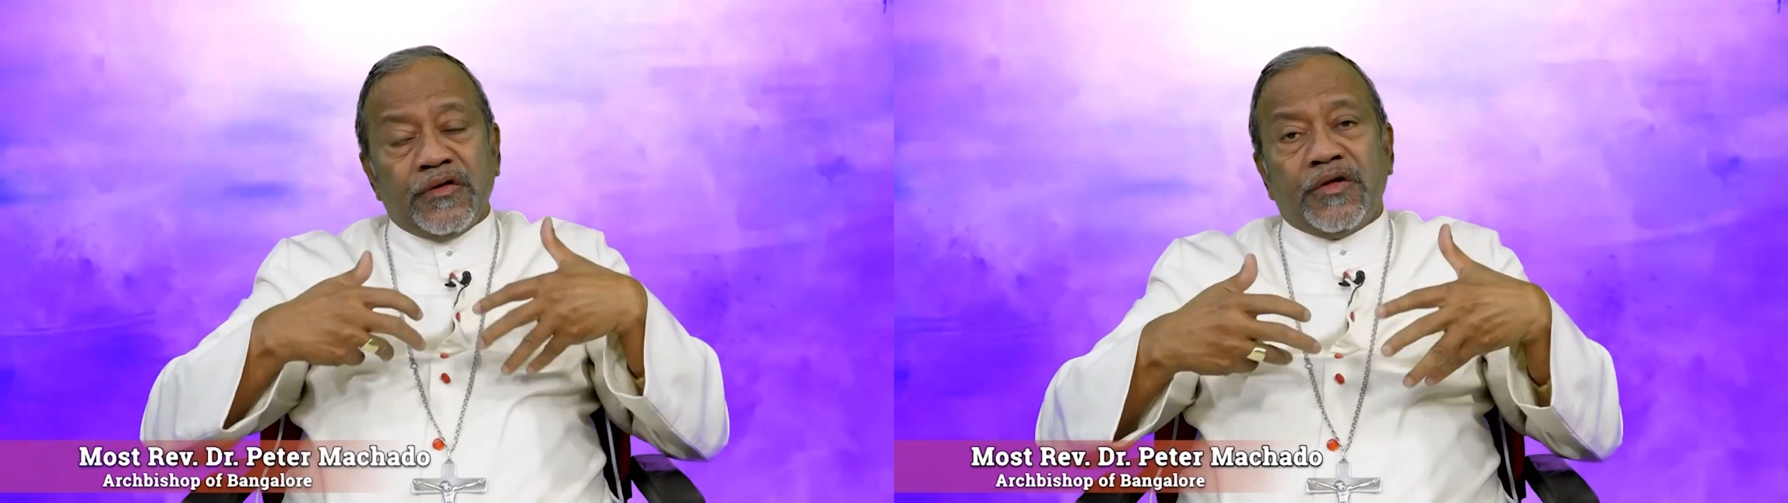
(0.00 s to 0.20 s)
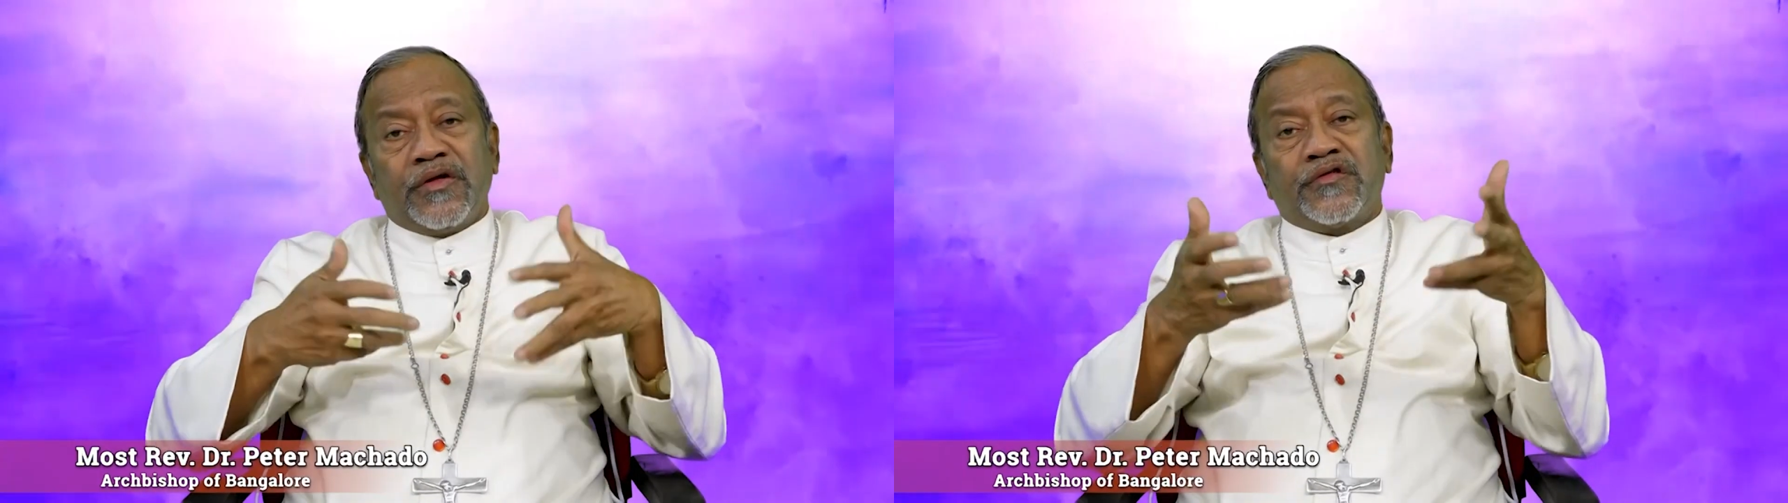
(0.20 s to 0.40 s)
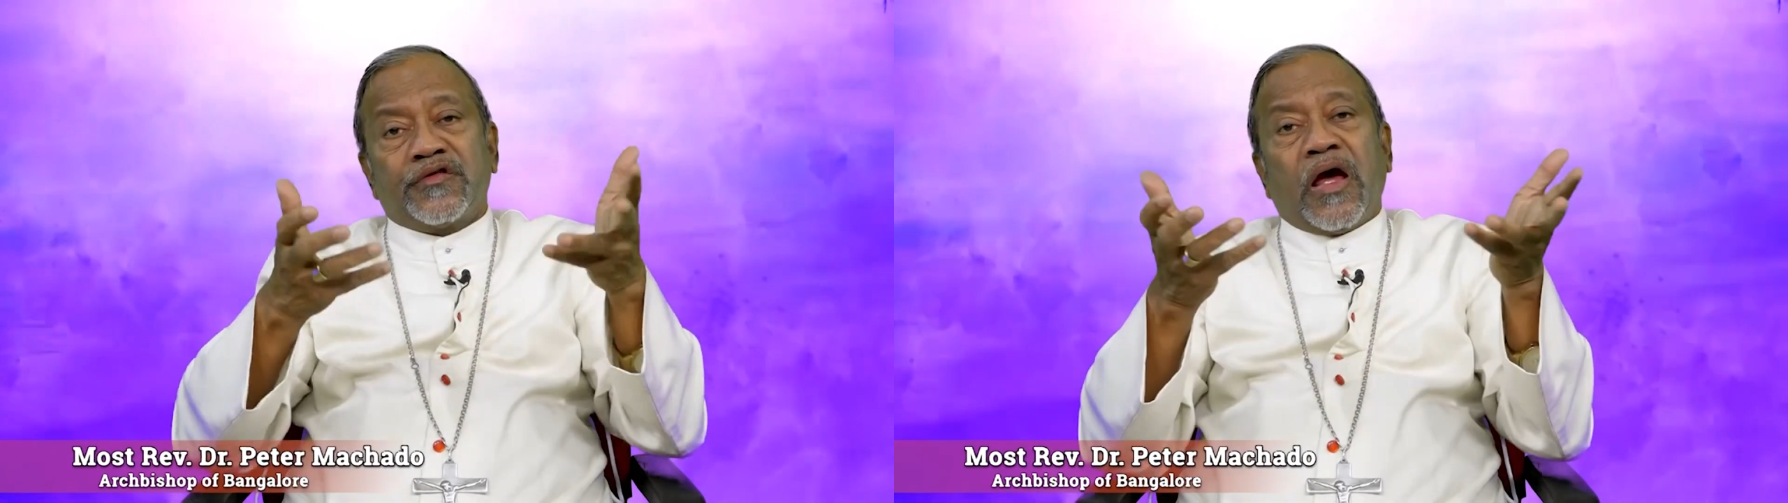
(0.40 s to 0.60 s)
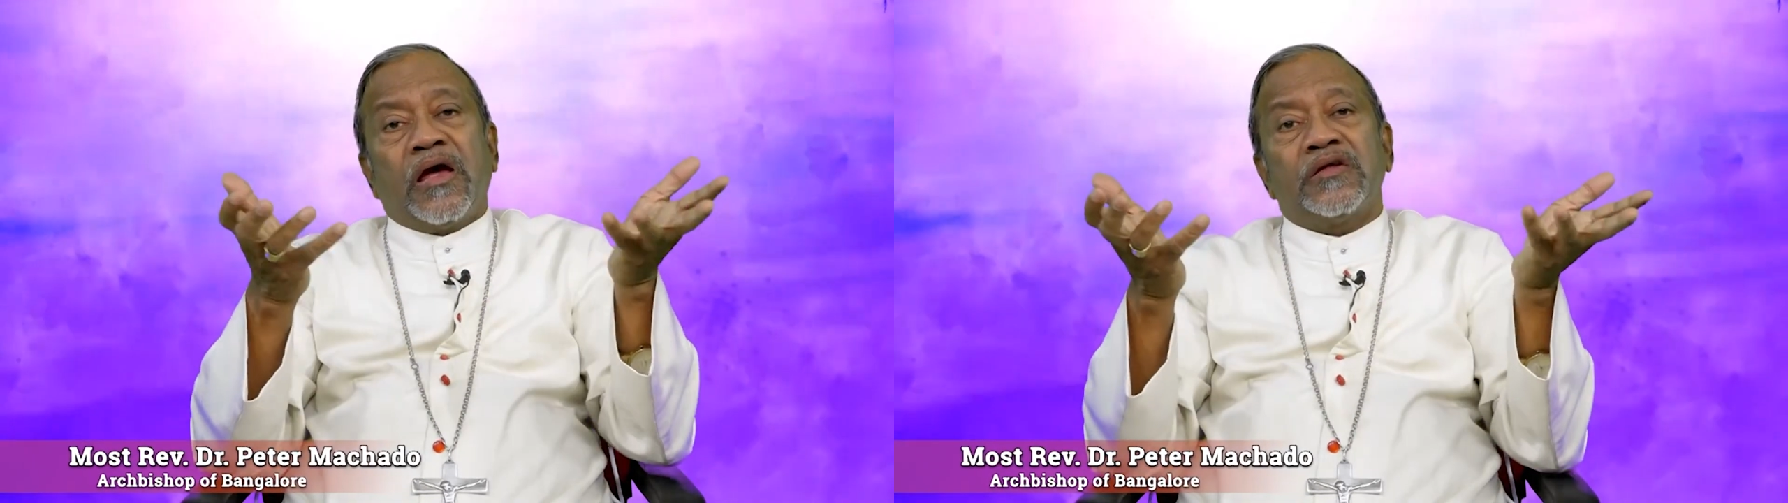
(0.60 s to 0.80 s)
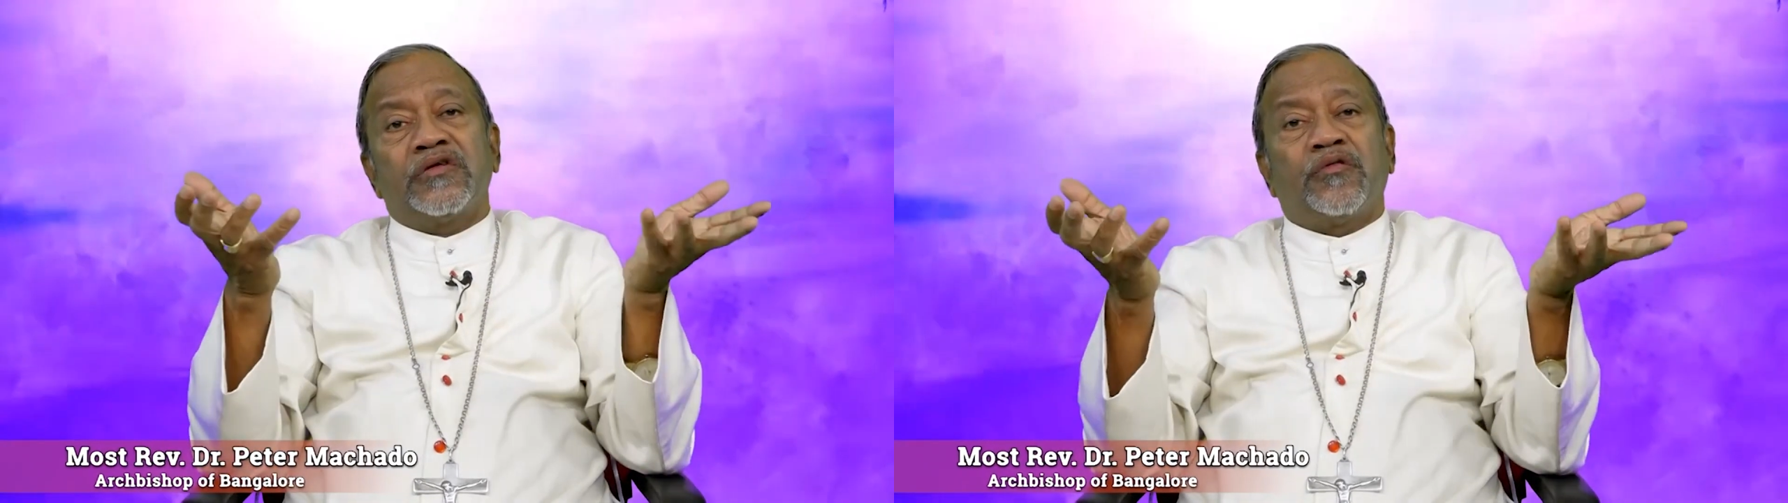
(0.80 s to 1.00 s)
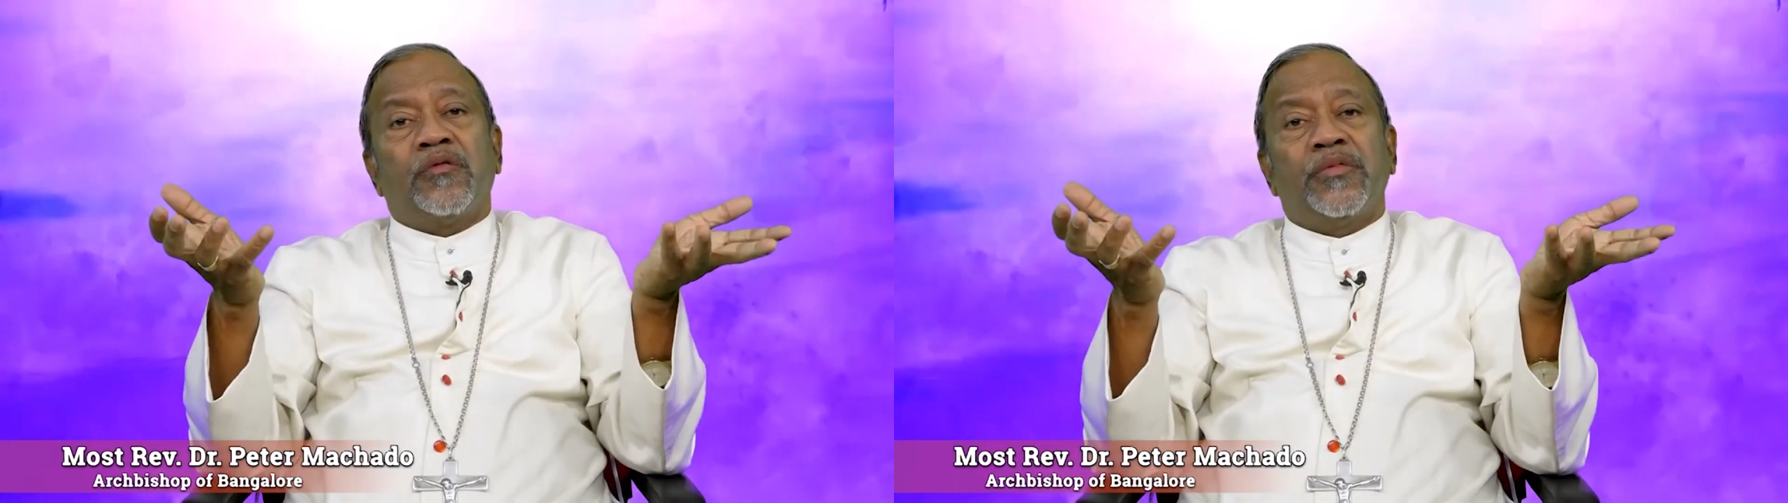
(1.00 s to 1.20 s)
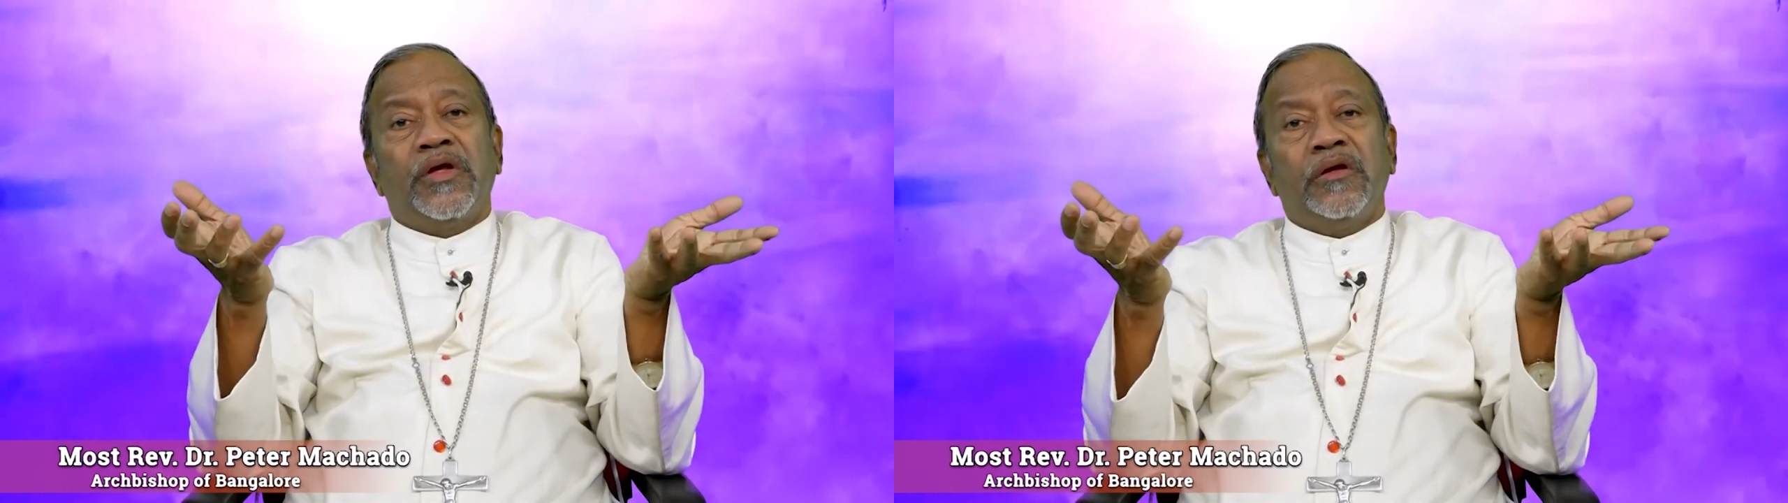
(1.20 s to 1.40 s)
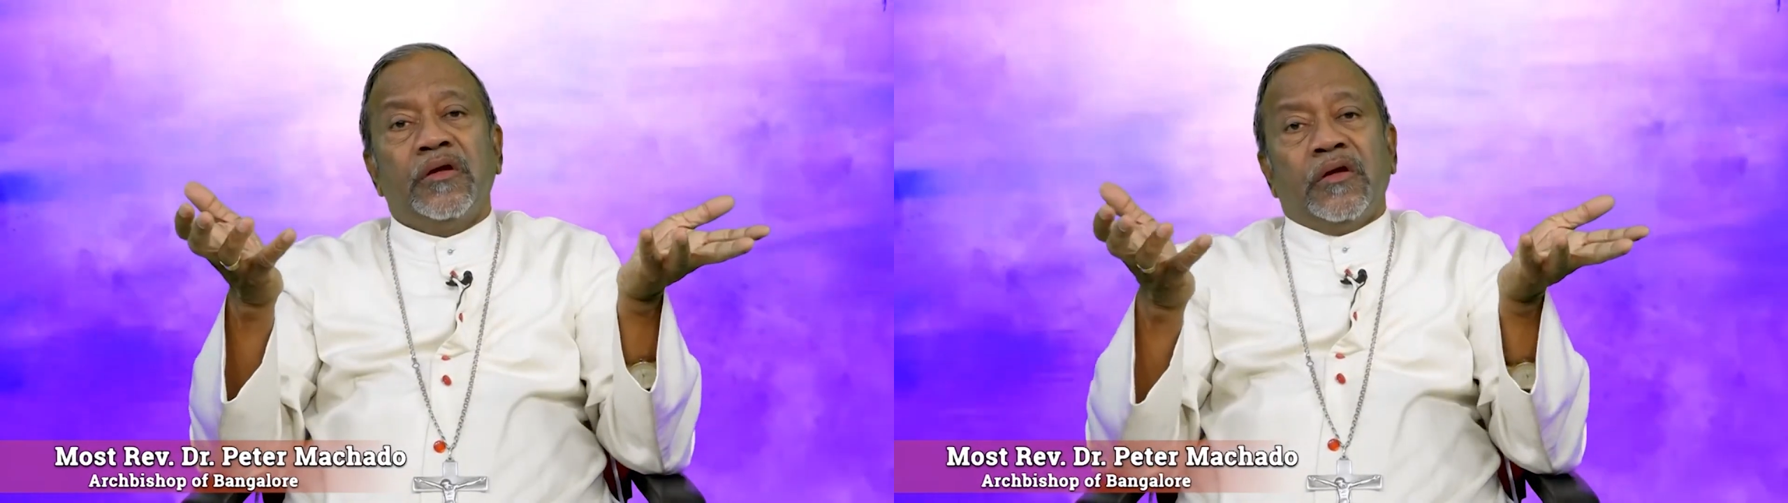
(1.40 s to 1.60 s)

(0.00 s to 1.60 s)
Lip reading: that stands for me.